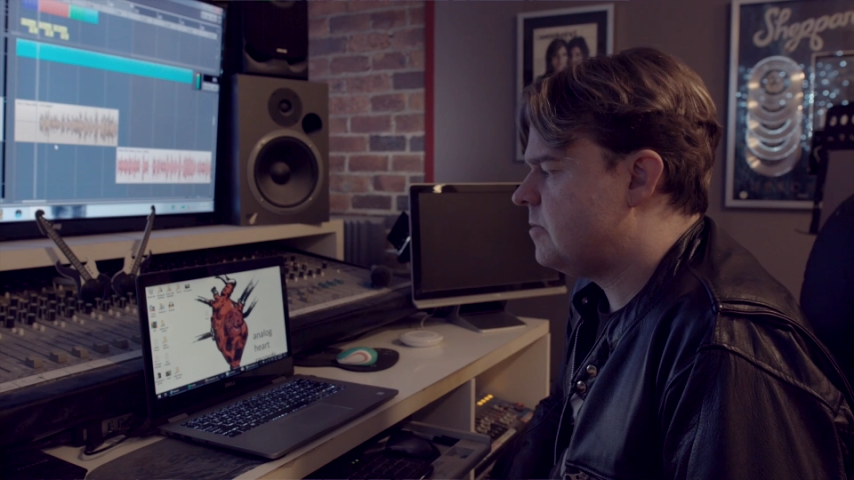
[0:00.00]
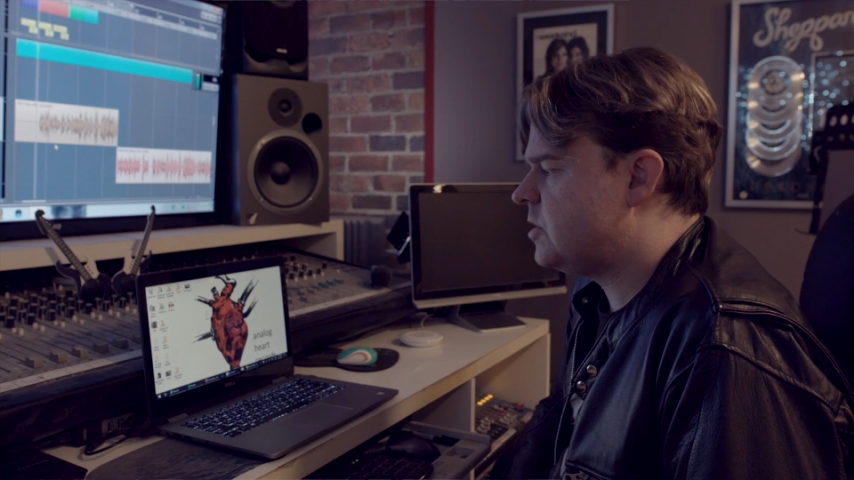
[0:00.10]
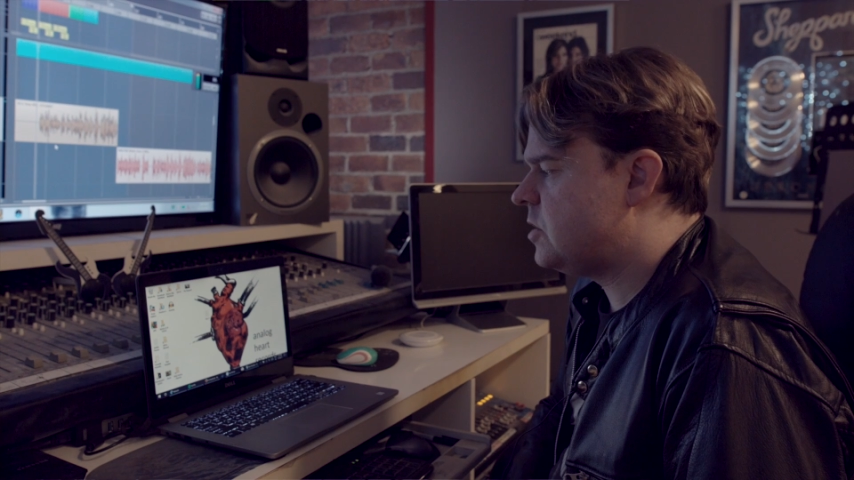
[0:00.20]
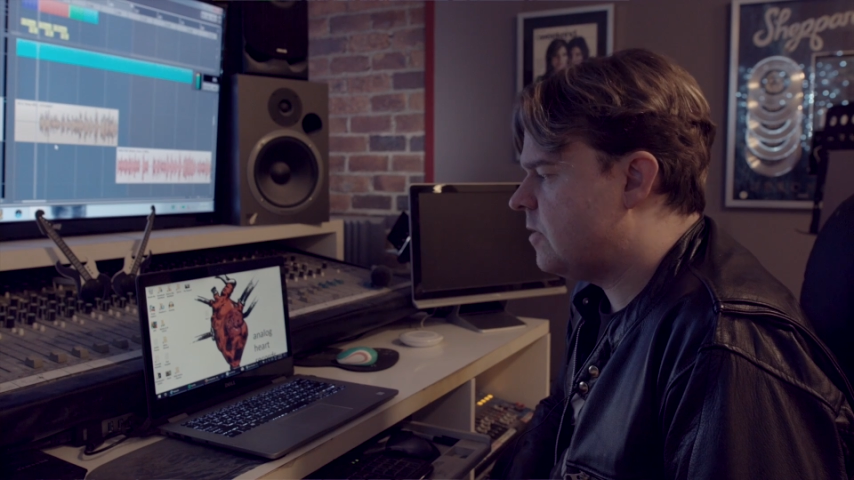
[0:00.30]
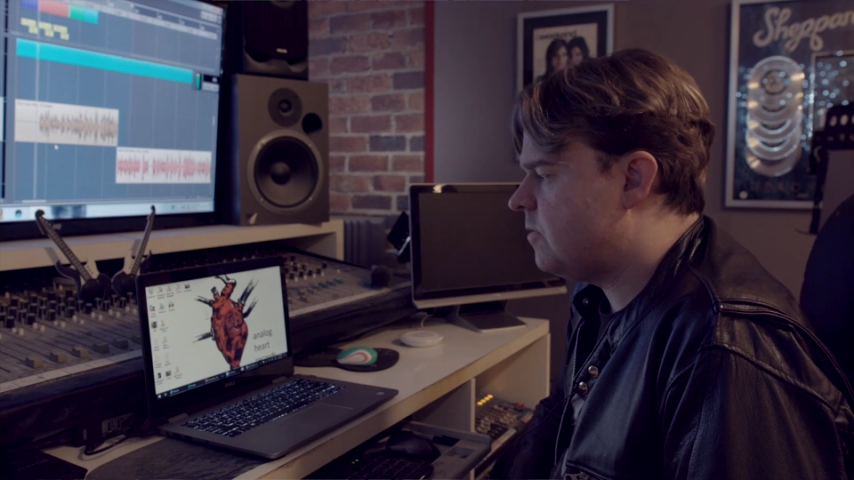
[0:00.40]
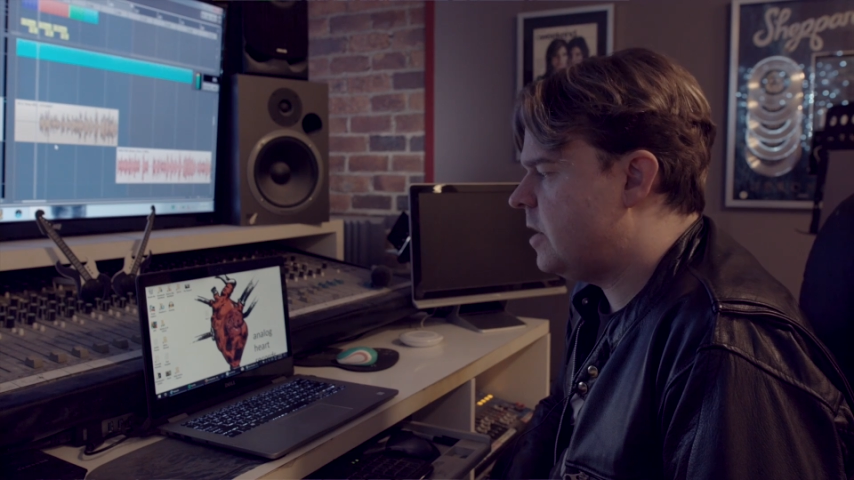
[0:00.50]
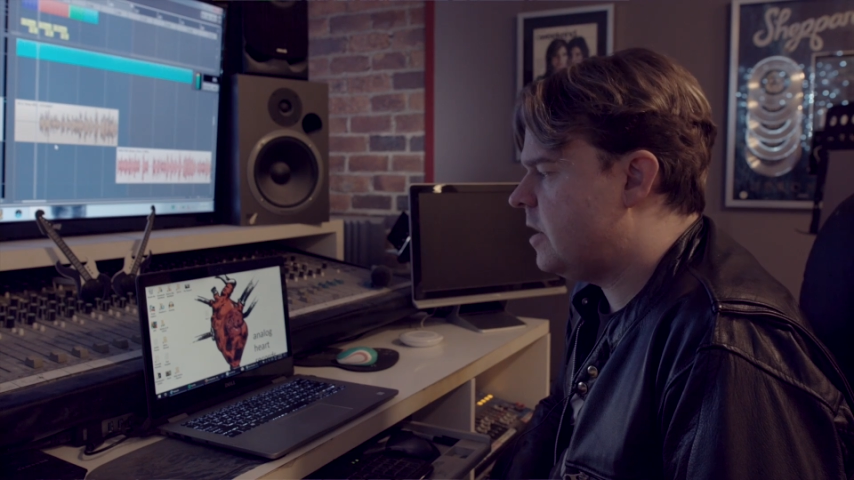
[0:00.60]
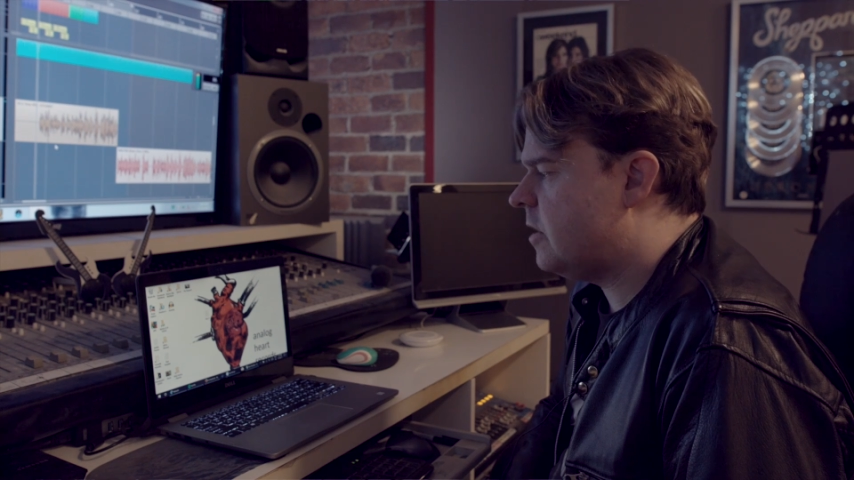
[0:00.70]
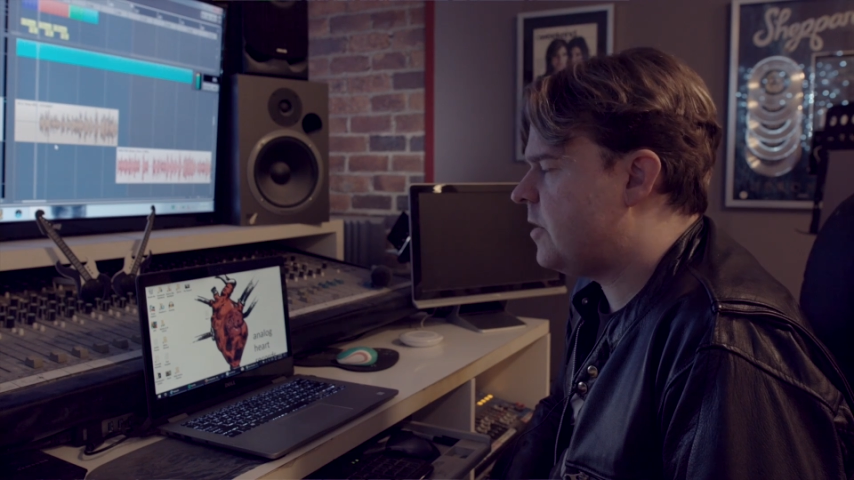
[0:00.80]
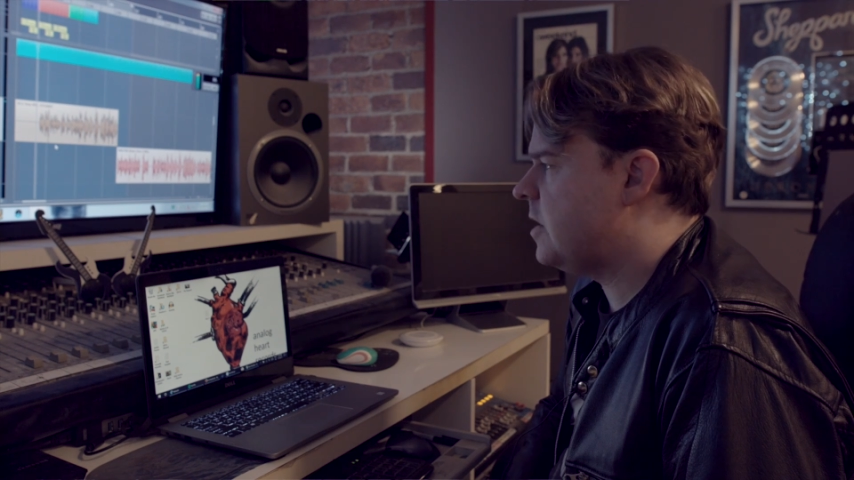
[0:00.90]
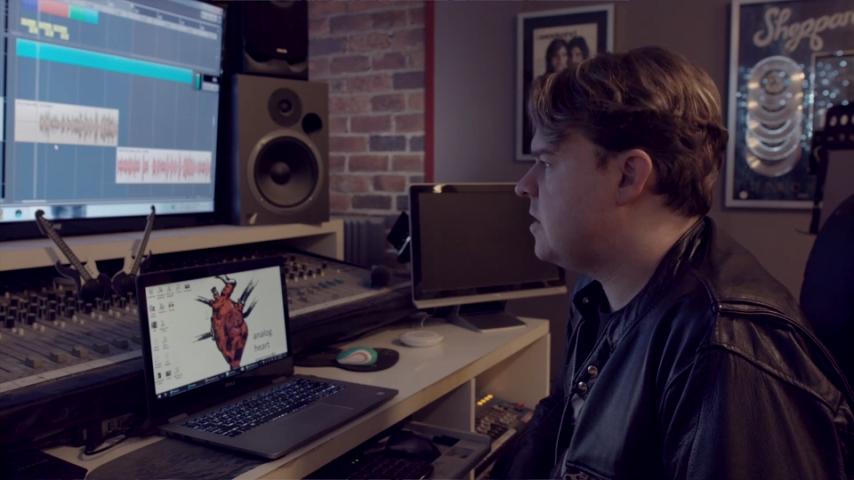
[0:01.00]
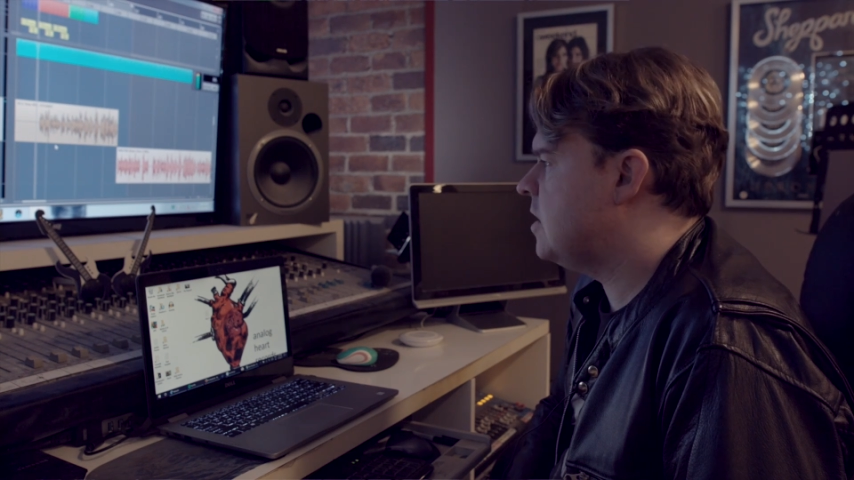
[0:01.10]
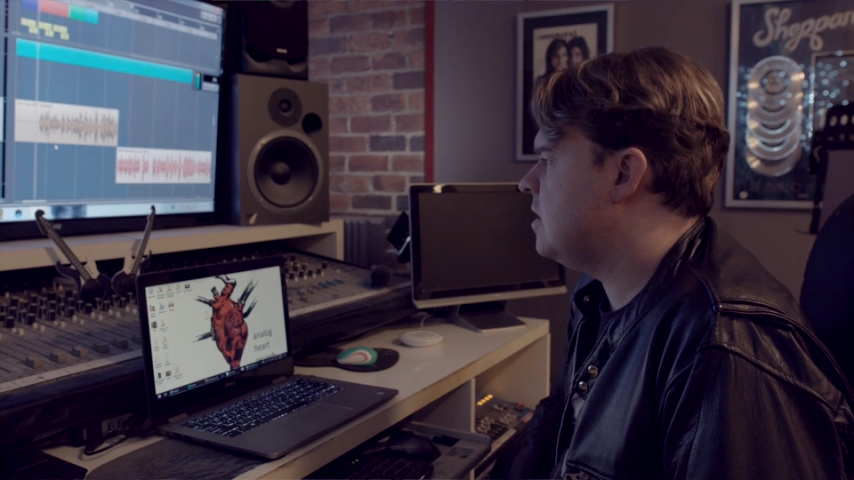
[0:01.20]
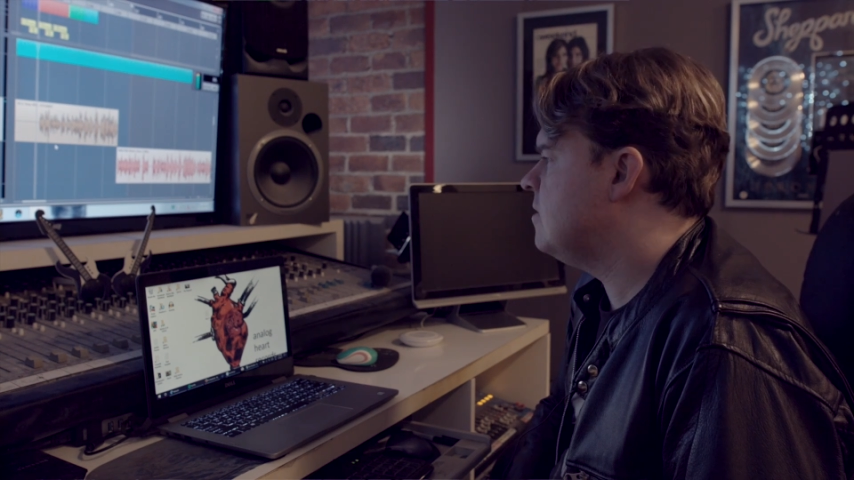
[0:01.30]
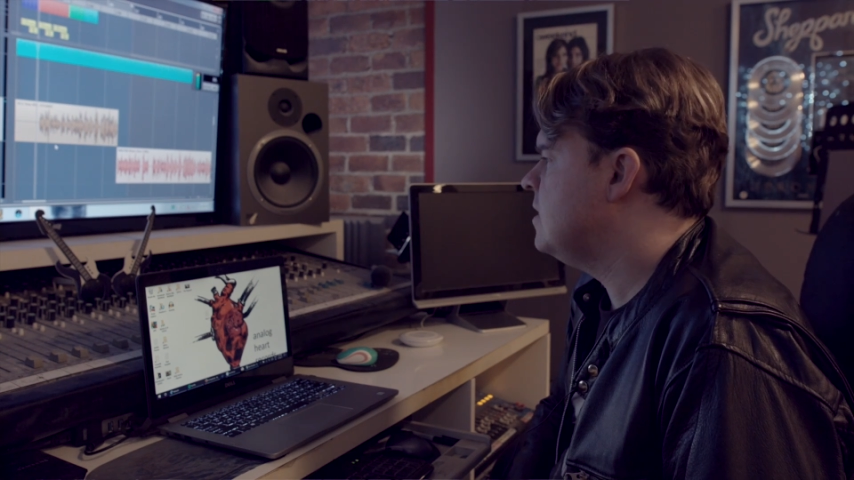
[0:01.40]
software. I think
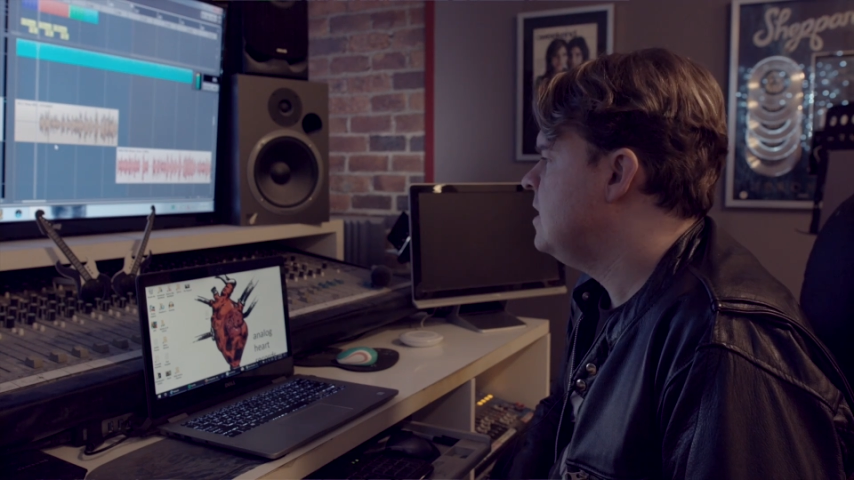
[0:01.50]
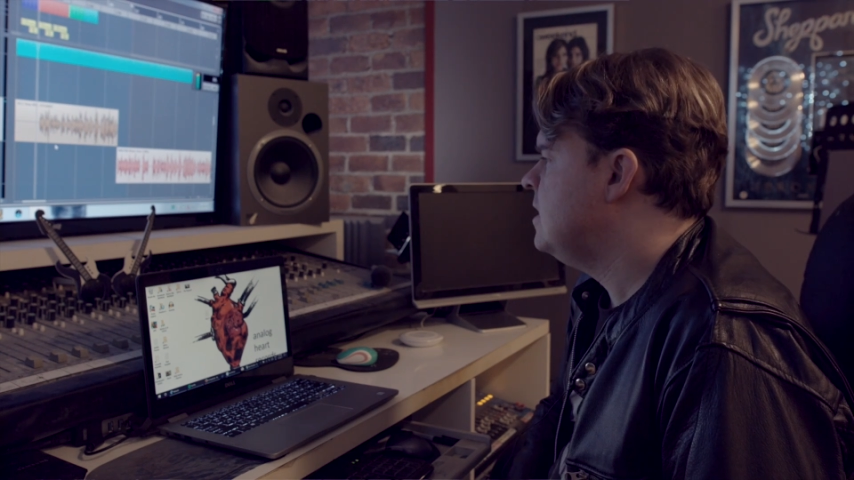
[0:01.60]
that